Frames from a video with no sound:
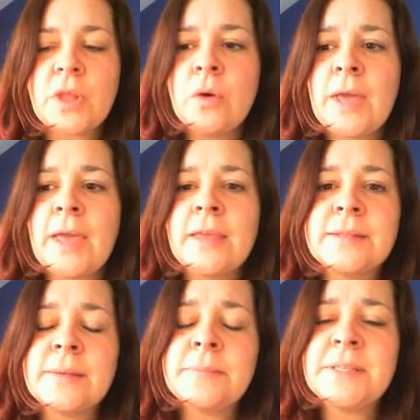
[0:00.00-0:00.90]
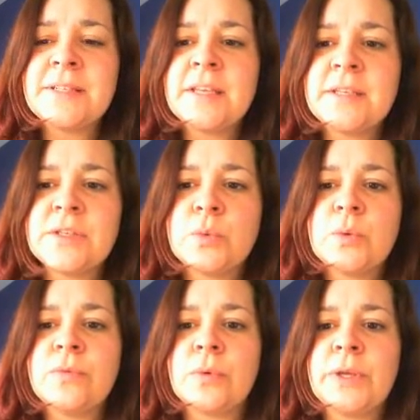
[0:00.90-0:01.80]
Okay, some mistakes to
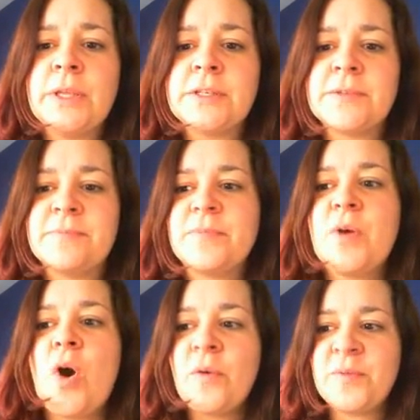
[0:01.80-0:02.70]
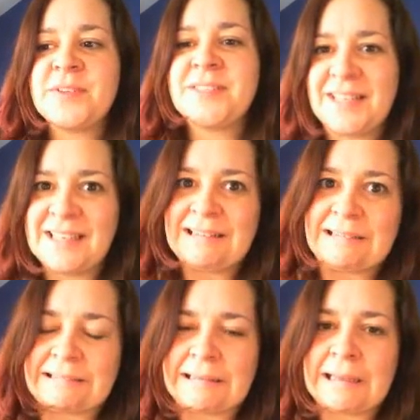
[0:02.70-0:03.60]
avoid. Obviously,
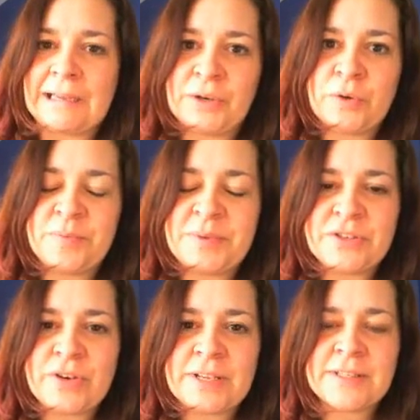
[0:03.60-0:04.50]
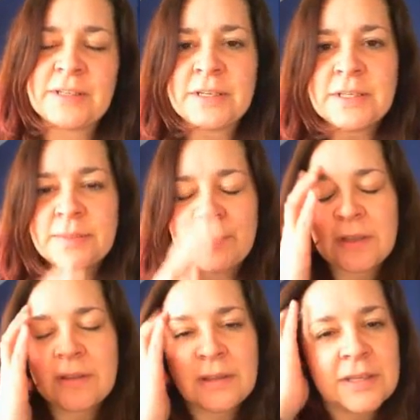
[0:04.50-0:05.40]
I know I've been stressing this, but
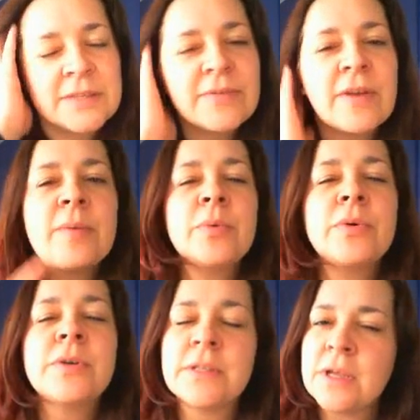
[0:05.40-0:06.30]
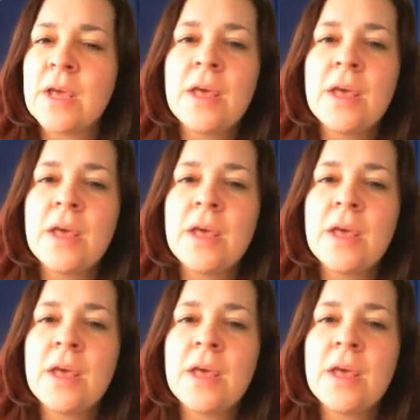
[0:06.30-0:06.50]
I think it's very important.